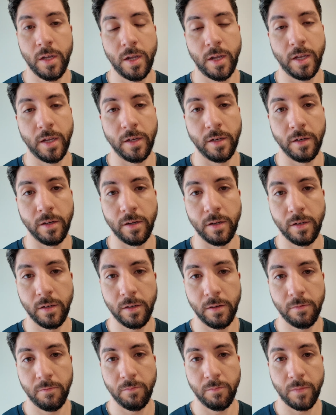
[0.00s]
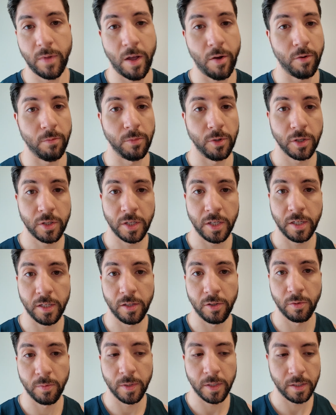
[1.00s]
and how I'm looking a
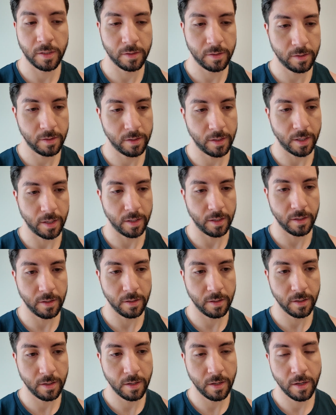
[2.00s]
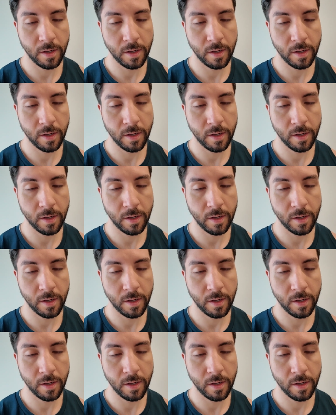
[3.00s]
little bit, and